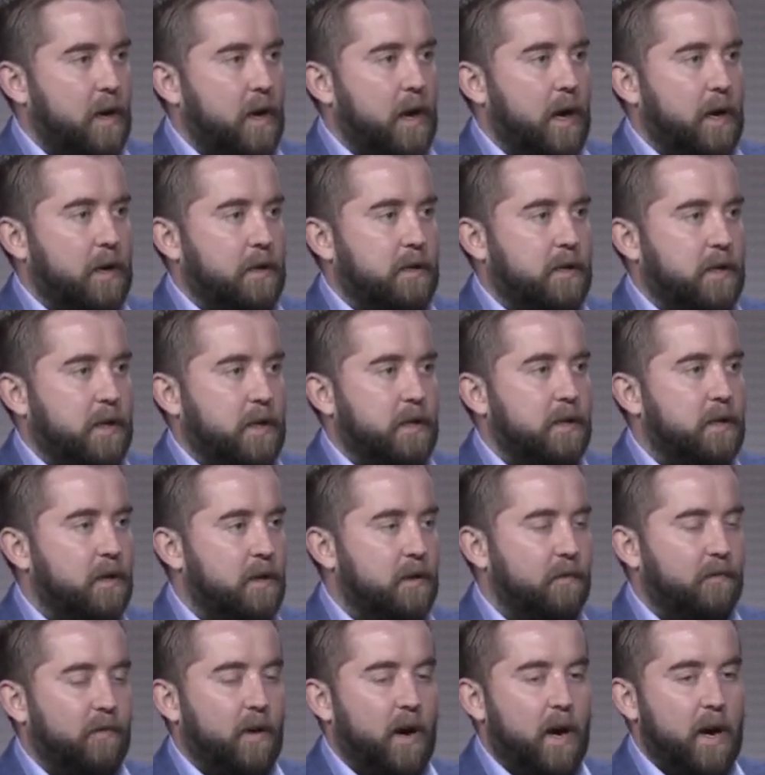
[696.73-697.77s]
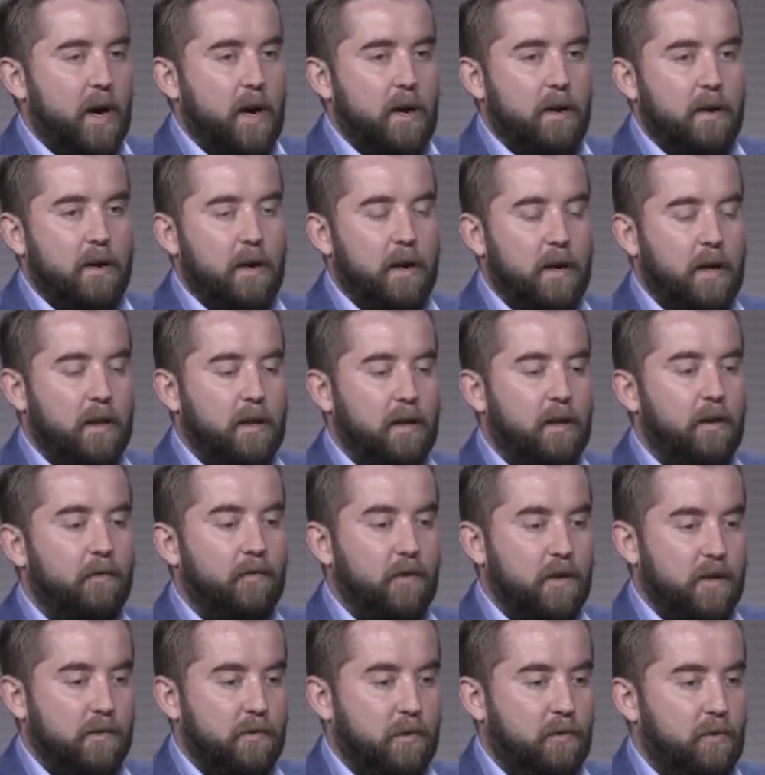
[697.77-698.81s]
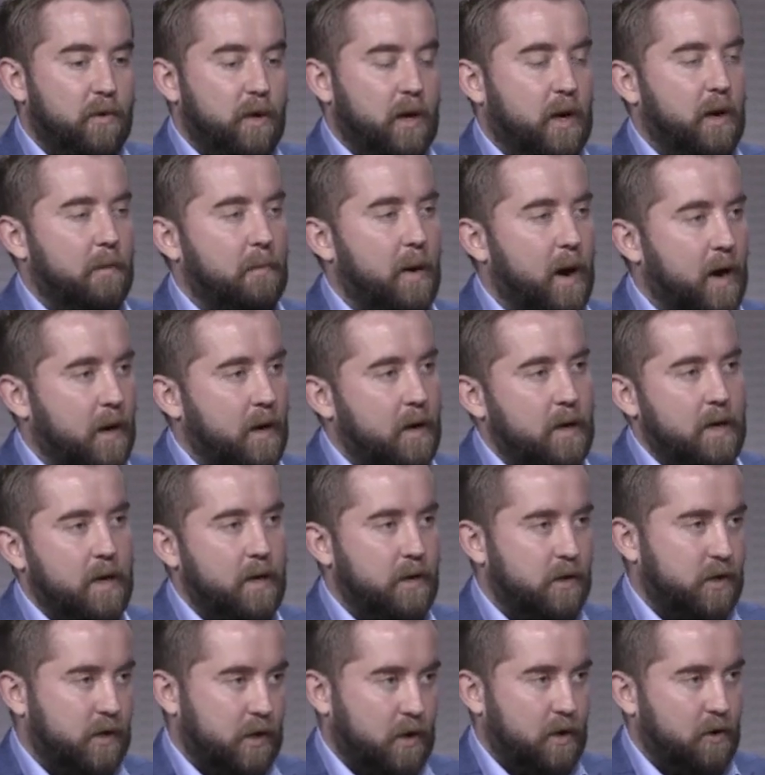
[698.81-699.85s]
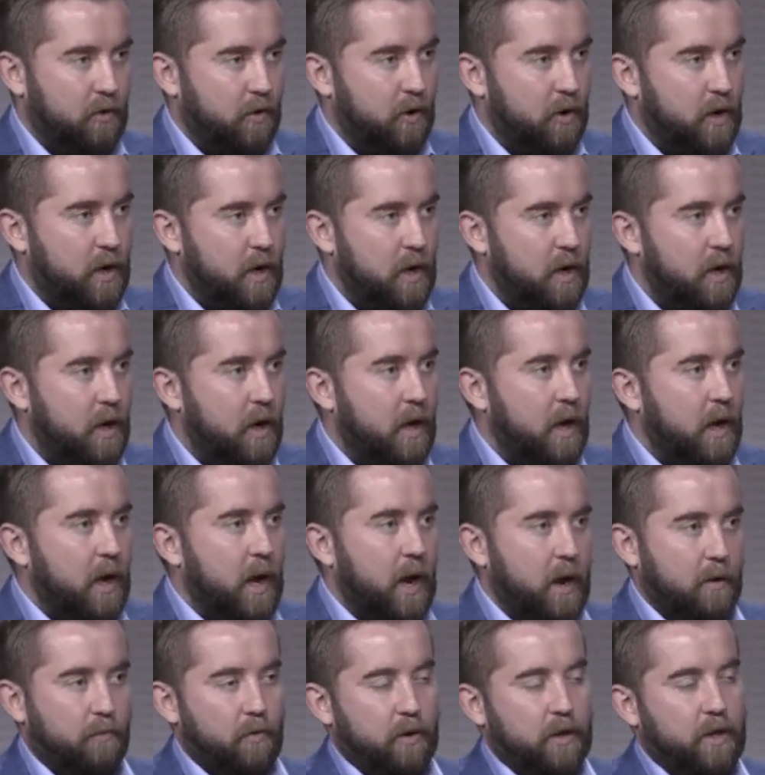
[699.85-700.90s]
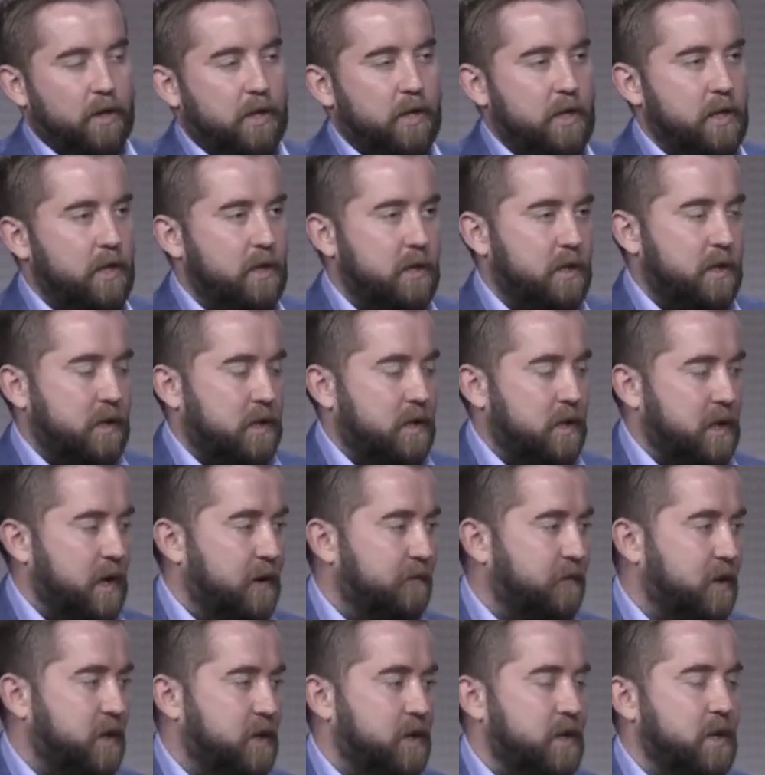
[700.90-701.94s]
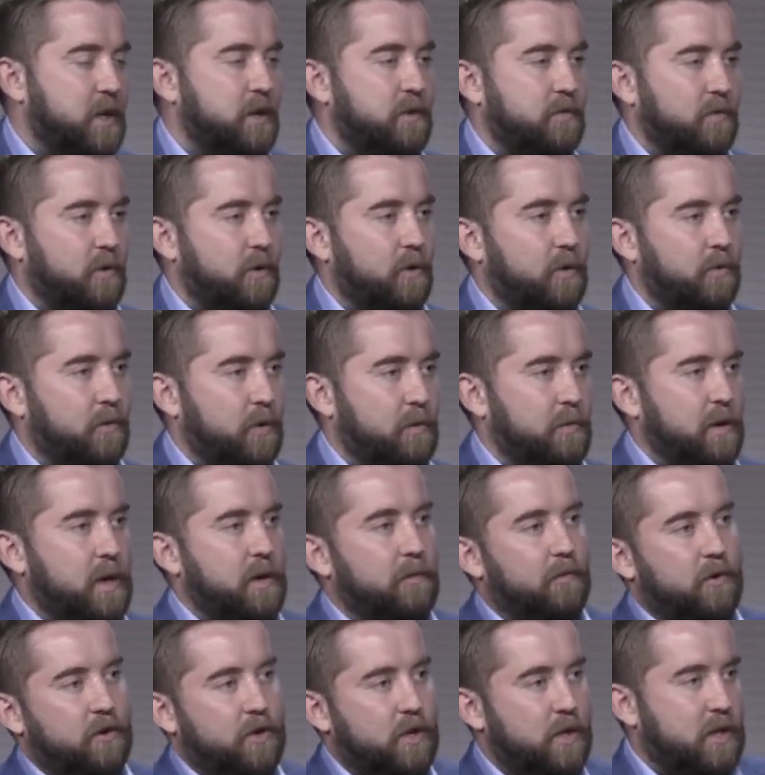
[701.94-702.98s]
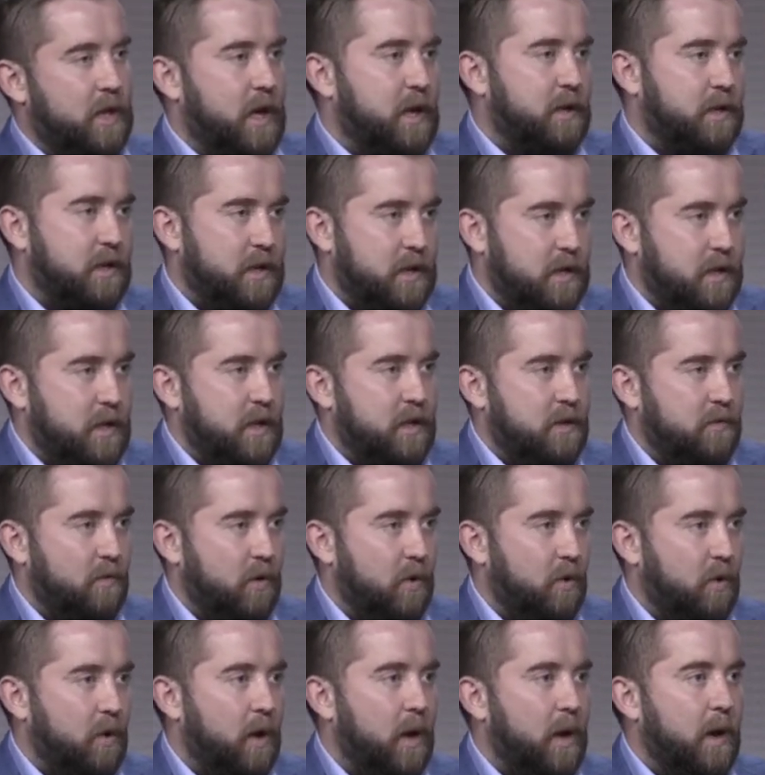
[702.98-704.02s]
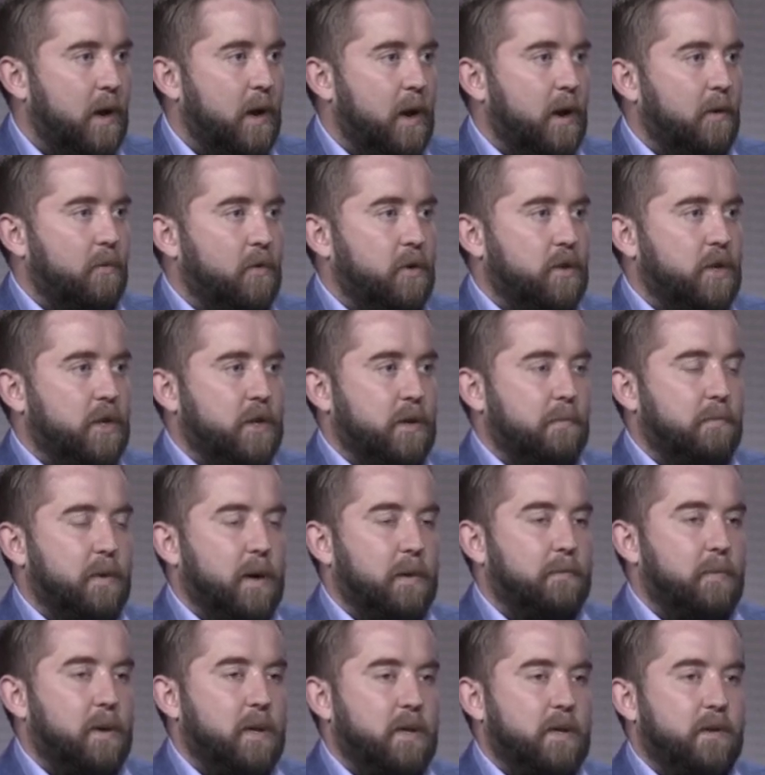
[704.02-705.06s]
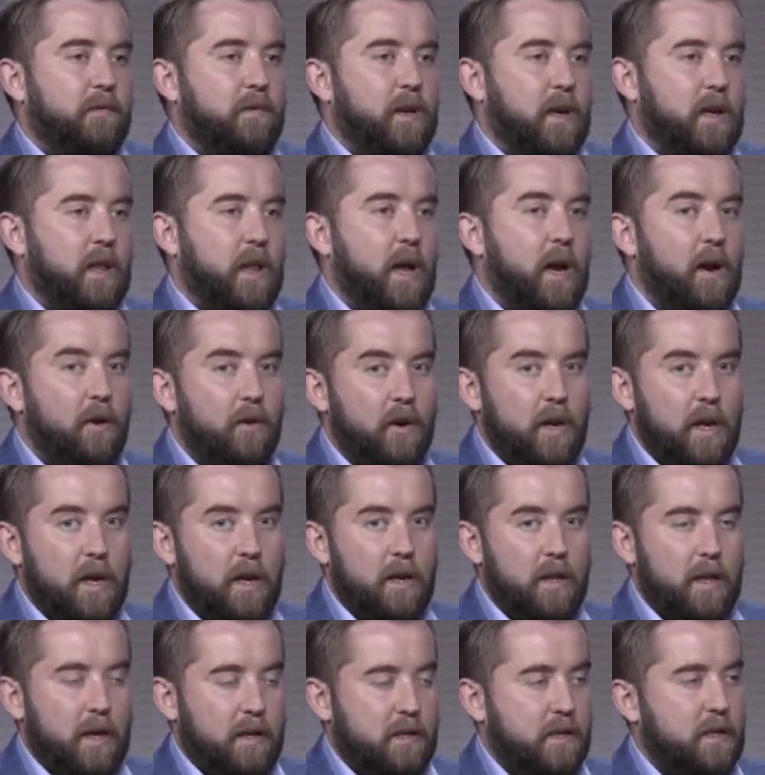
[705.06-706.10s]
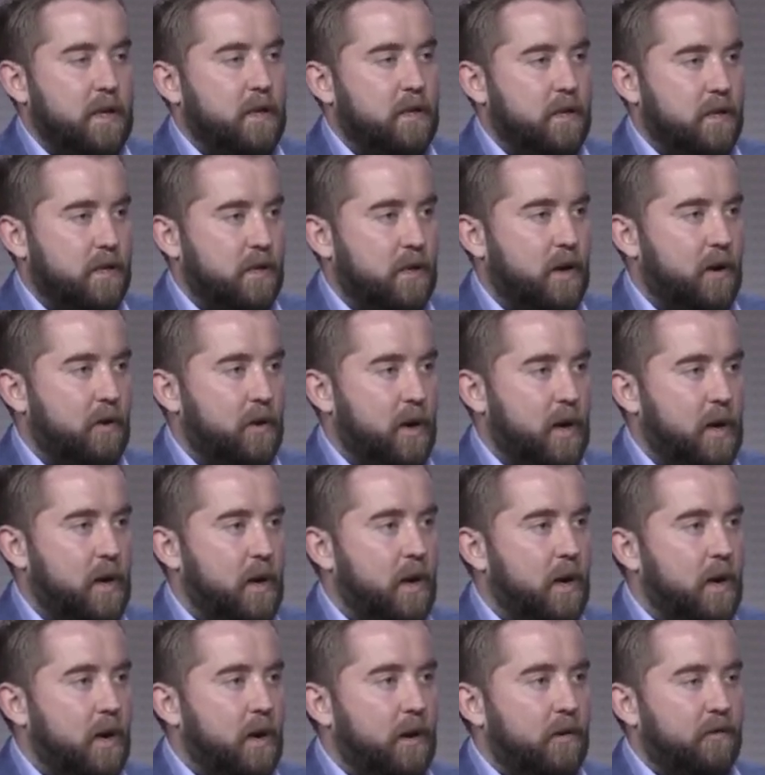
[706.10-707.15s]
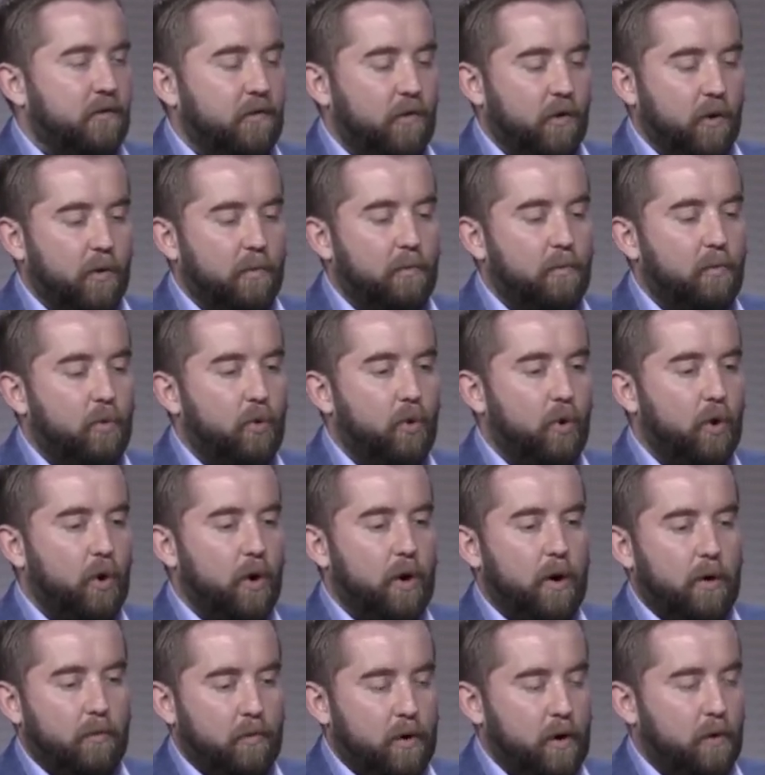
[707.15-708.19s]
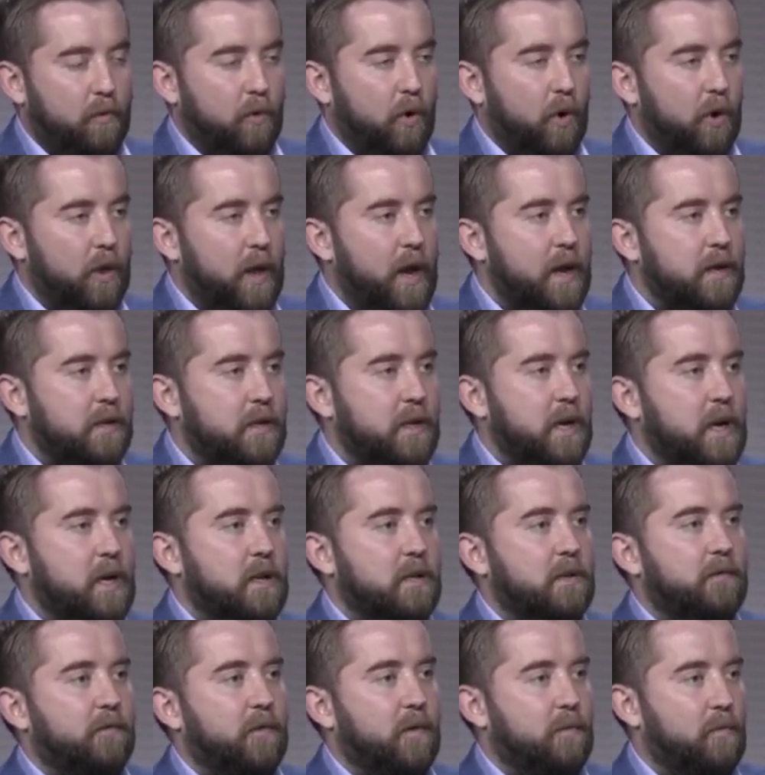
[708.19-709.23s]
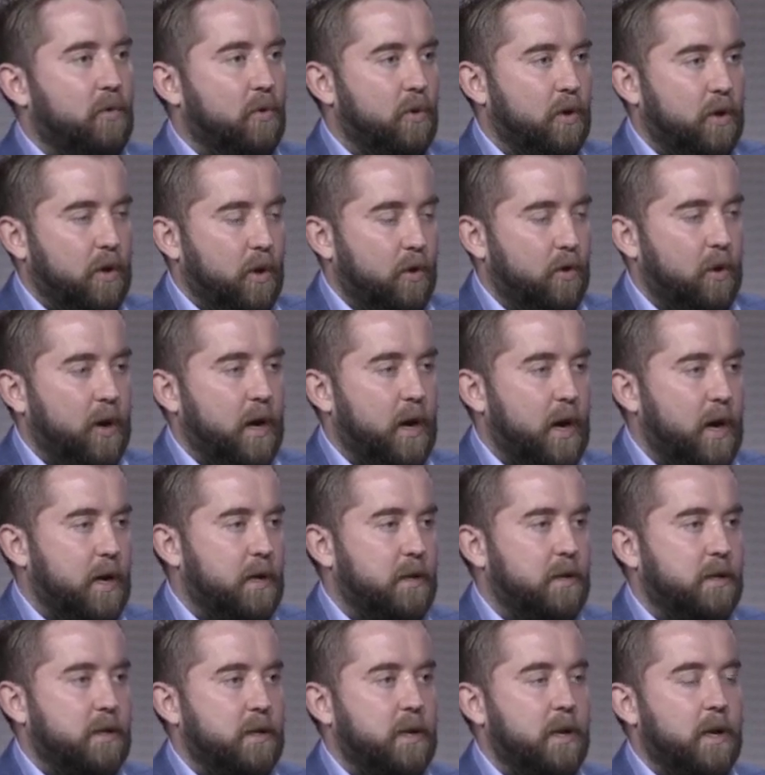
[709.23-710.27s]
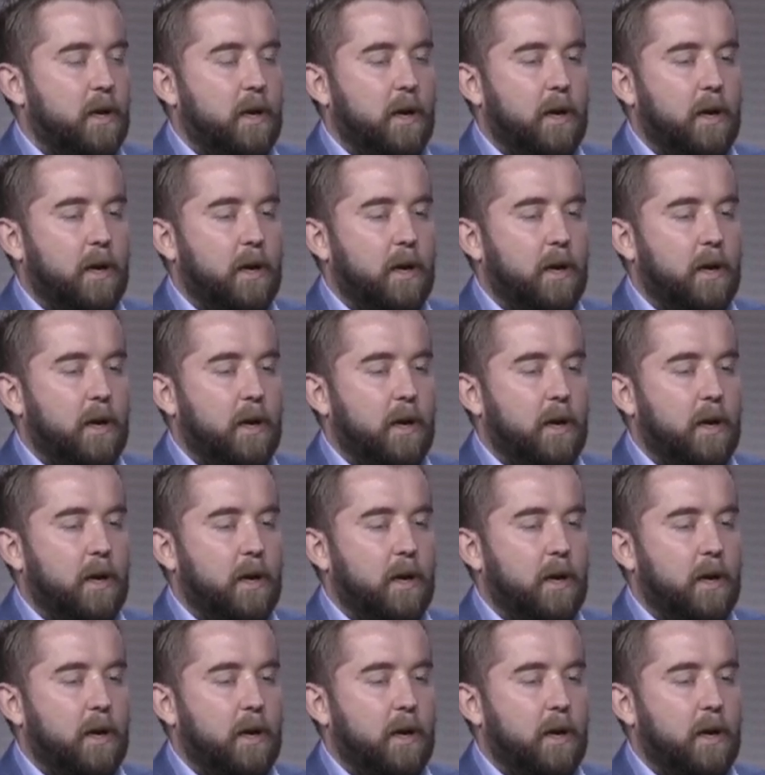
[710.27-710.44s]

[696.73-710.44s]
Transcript: And it seeks to define the difference between a commodity and a security and what the CFTC's role would be versus the SEC's role, which is a big piece of the clarity that's necessary for more real-world assets, for more tokenized